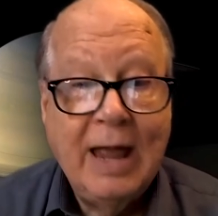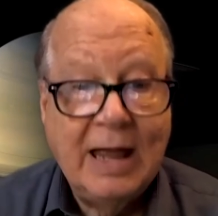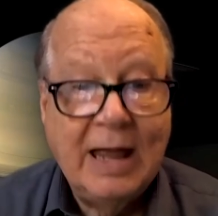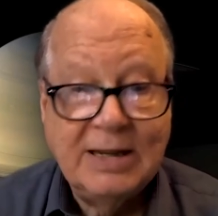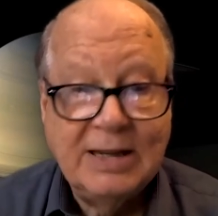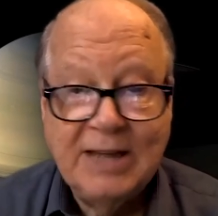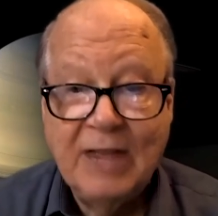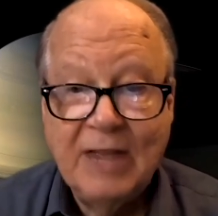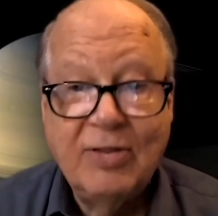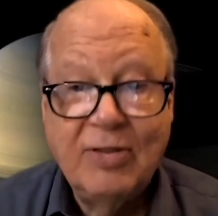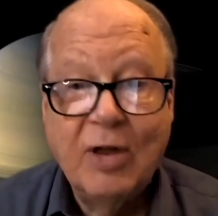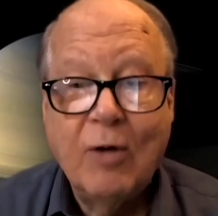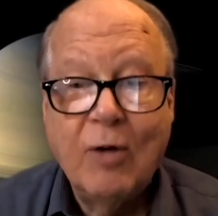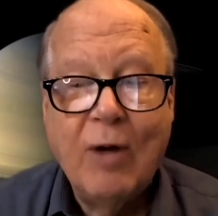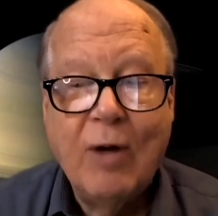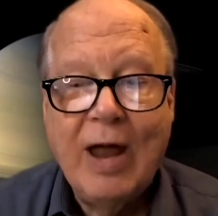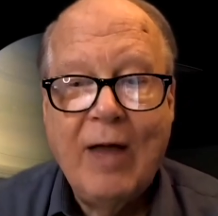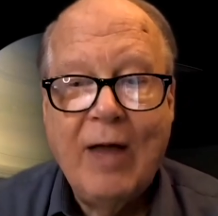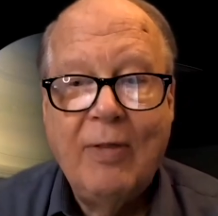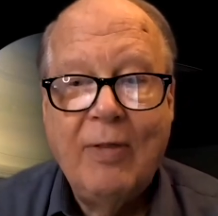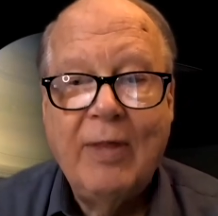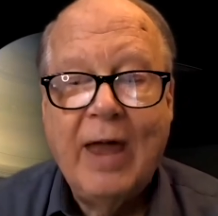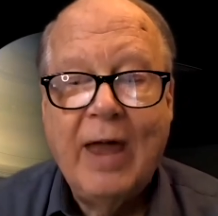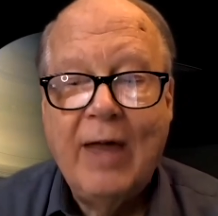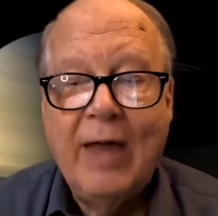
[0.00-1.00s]
has hit the
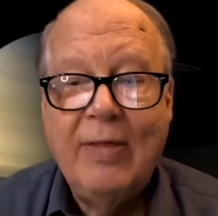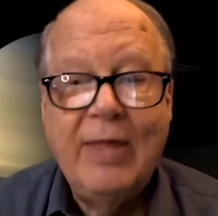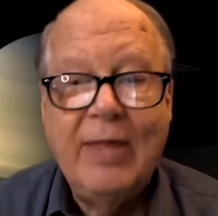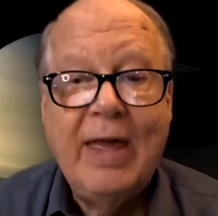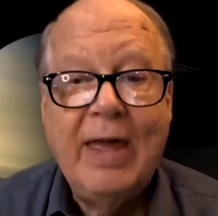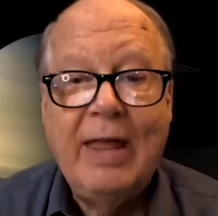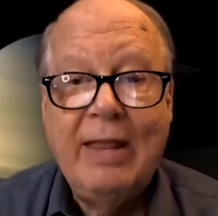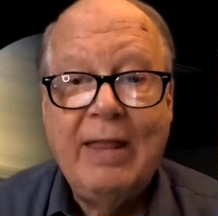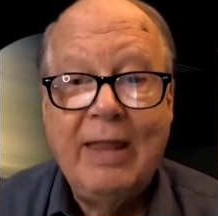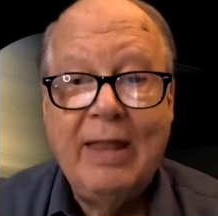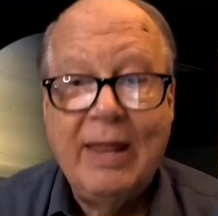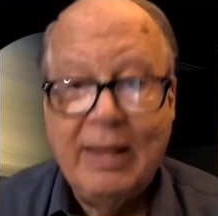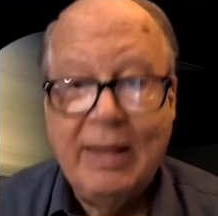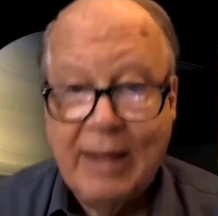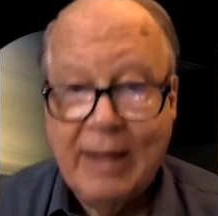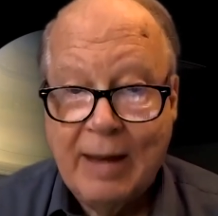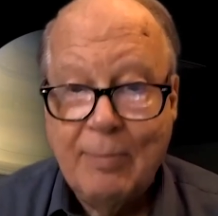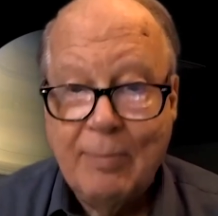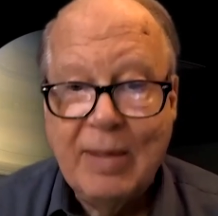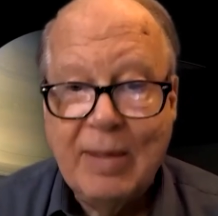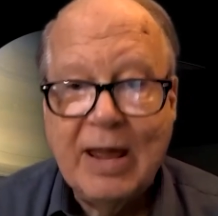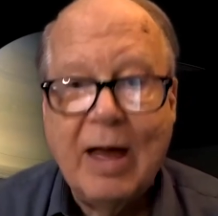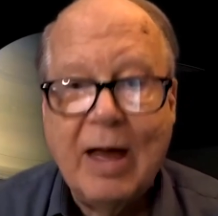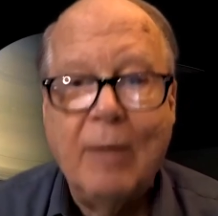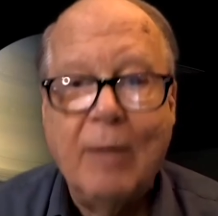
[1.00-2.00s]
ground, and then
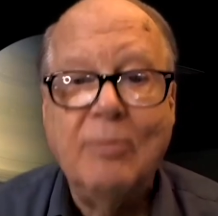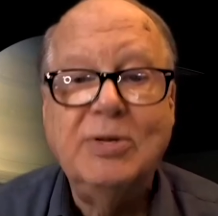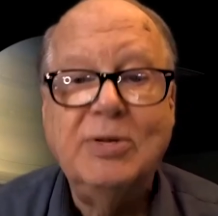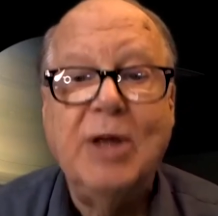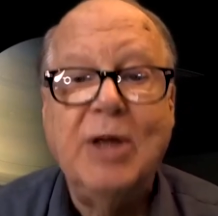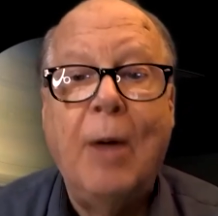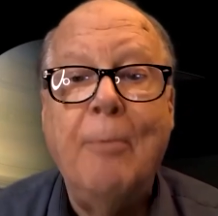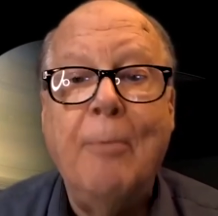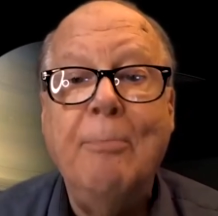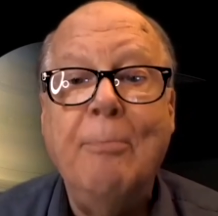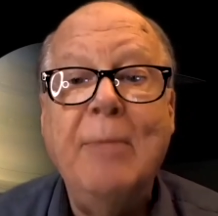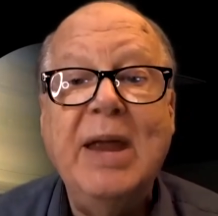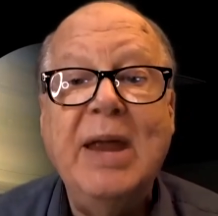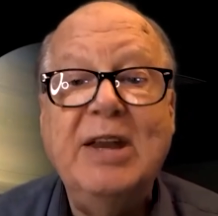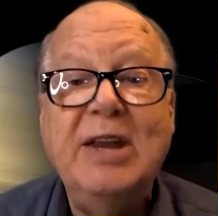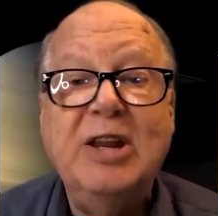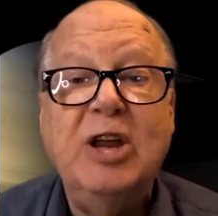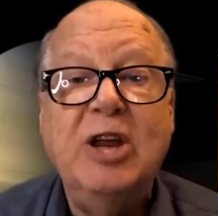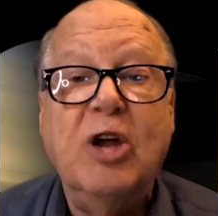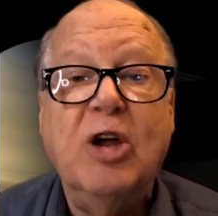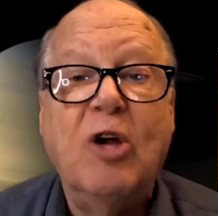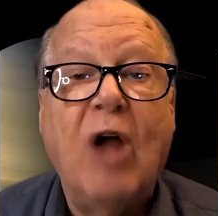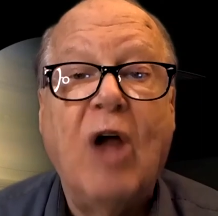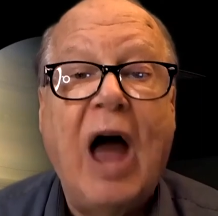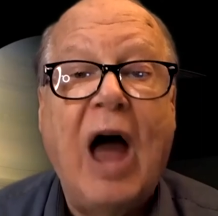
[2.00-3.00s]
it becomes a
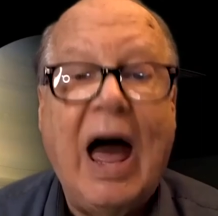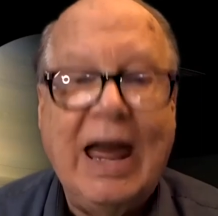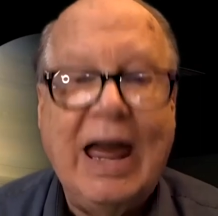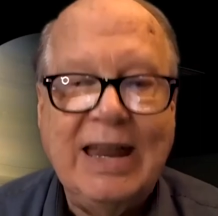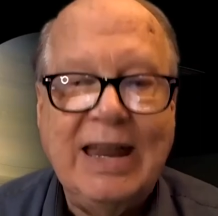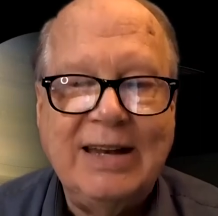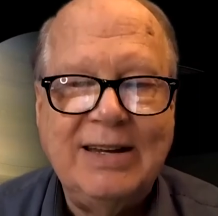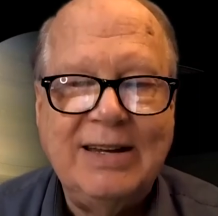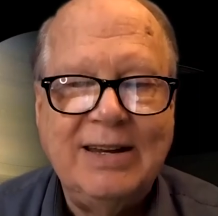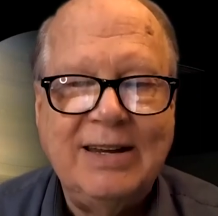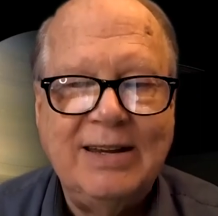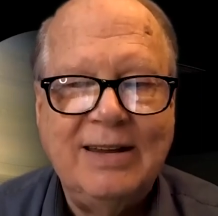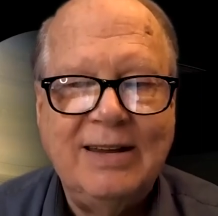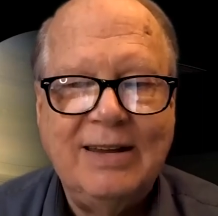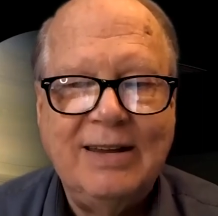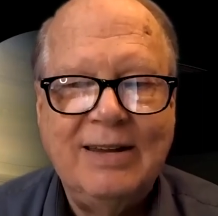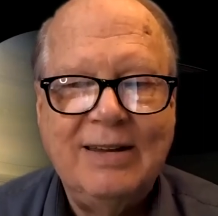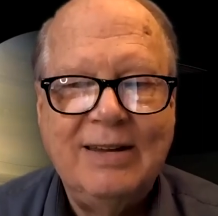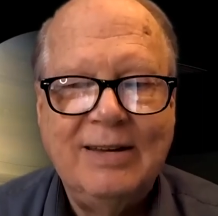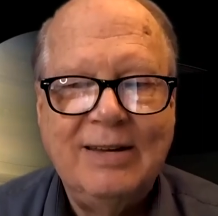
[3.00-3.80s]
meteorite.